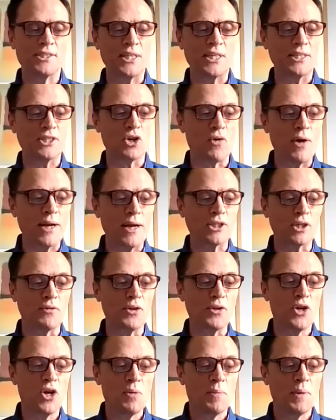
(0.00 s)
and Director of the
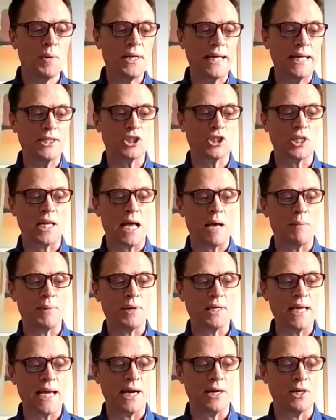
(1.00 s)
Human Nature Lab
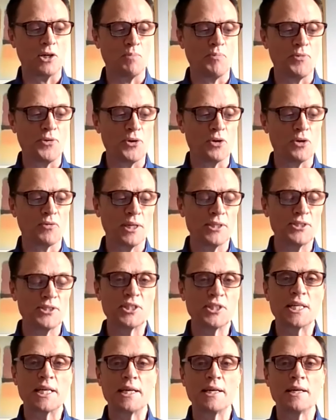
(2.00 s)
at Yale
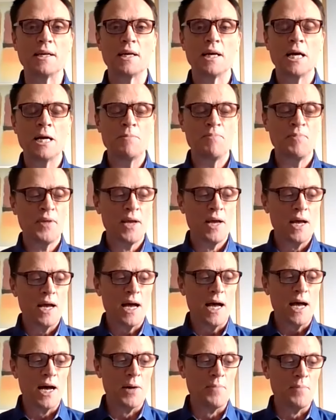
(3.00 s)
University.
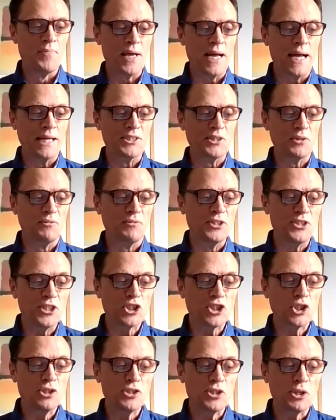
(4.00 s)
Um, as a
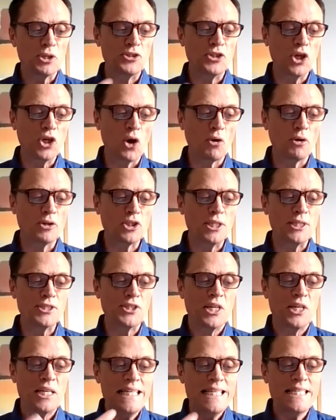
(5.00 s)
physician, sociologist,
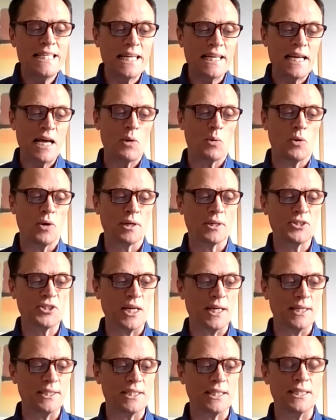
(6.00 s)
leading network
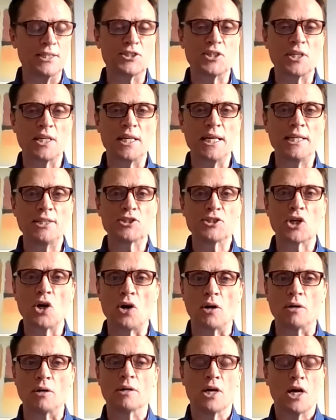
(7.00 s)
scientist, he's
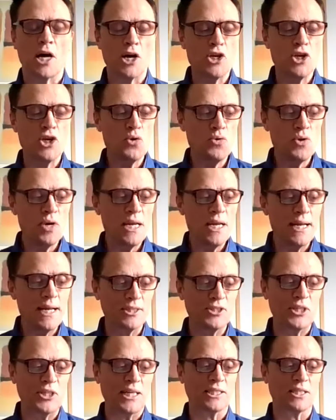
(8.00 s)
got a unique
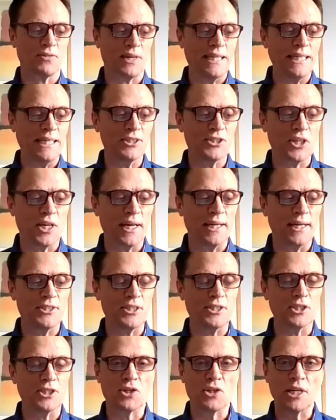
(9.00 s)
set of insights
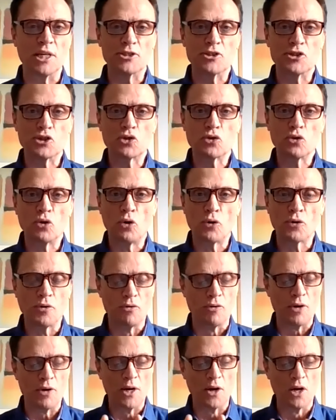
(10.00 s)
into the
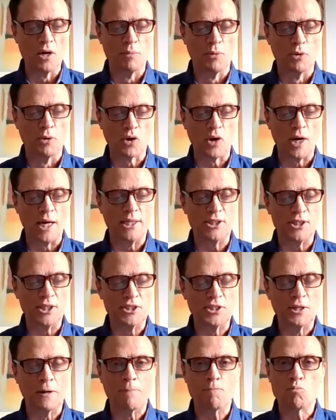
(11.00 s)
extraordinary global
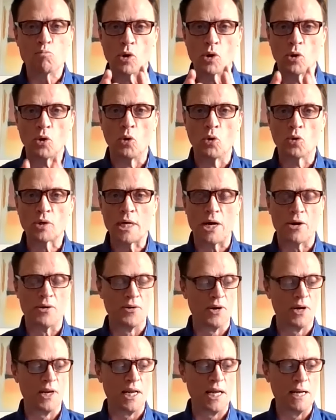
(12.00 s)
crisis that we're all
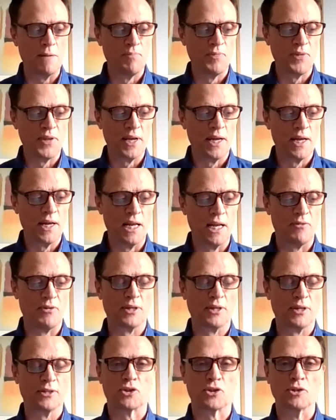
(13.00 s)
currently
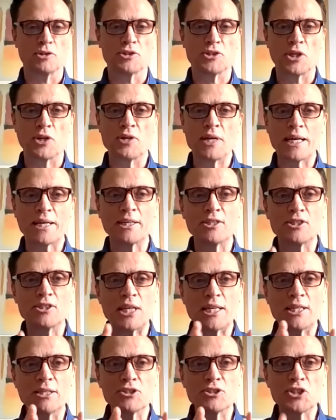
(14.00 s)
living through. So, Nicholas,
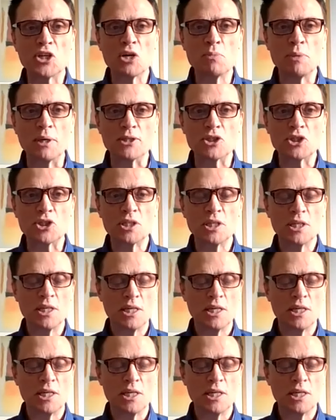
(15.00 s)
thank you so much